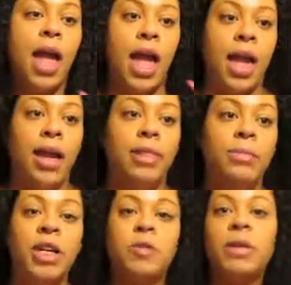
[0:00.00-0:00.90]
And
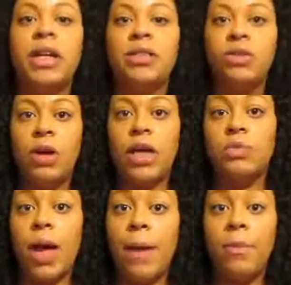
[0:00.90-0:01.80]
let me explain to you
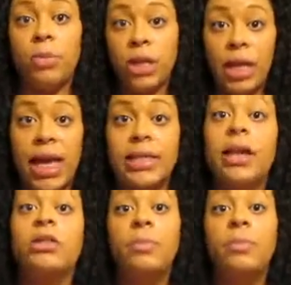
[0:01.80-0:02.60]
guys what happened with the last hair.